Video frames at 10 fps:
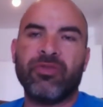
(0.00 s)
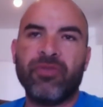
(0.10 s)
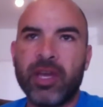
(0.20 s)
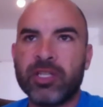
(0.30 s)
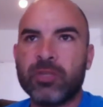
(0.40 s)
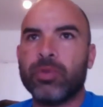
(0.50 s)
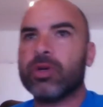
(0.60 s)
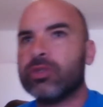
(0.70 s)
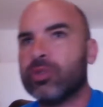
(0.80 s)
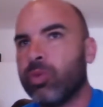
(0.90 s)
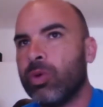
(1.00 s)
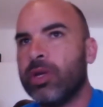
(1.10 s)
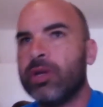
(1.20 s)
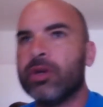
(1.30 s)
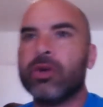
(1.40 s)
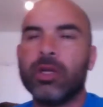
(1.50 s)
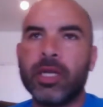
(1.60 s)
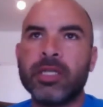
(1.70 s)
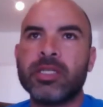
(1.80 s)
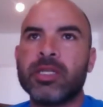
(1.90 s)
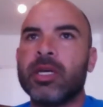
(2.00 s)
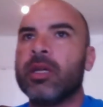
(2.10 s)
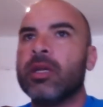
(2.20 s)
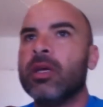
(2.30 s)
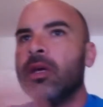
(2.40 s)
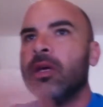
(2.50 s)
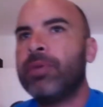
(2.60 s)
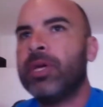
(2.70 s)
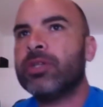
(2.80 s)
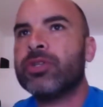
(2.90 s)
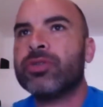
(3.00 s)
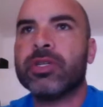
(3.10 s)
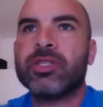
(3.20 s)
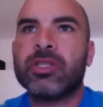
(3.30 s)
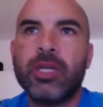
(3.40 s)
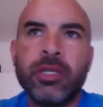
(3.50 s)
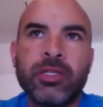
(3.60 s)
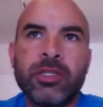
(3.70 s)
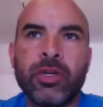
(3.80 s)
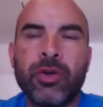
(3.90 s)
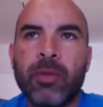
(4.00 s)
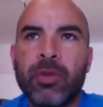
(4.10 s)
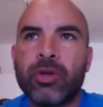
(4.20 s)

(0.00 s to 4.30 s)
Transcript: Facebook, Twitter, LinkedIn, Pinterest, Instagram.